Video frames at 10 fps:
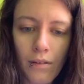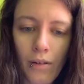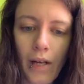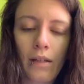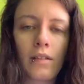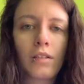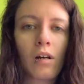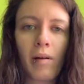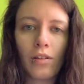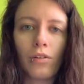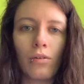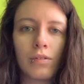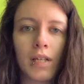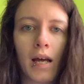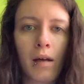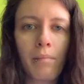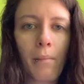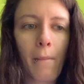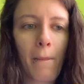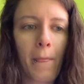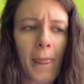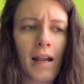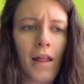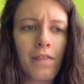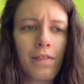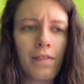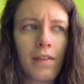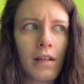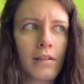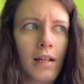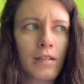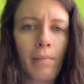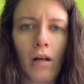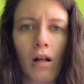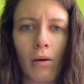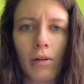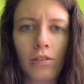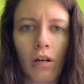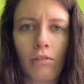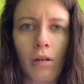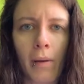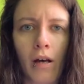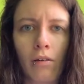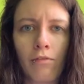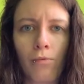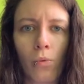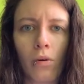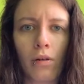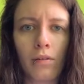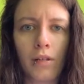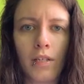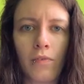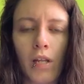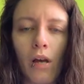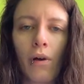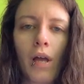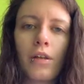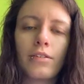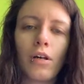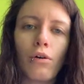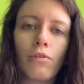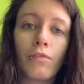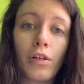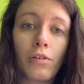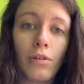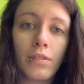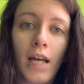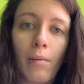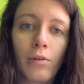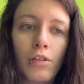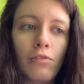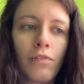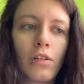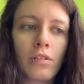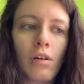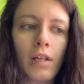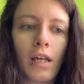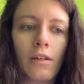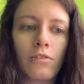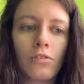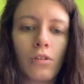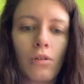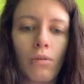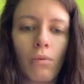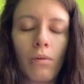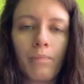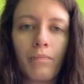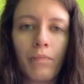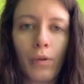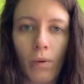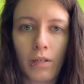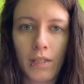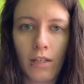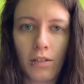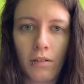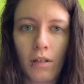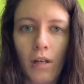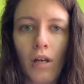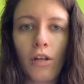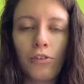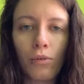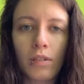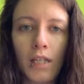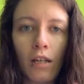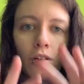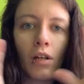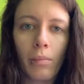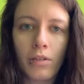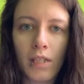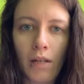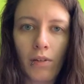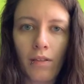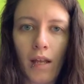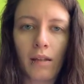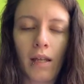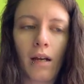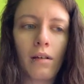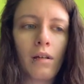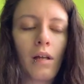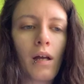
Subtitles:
Okay, let's talk about the news tab. And I think that's about all I want to talk about for this video. So for your news tab, when you first log in to Workstation, you'll see your numbers and everything there.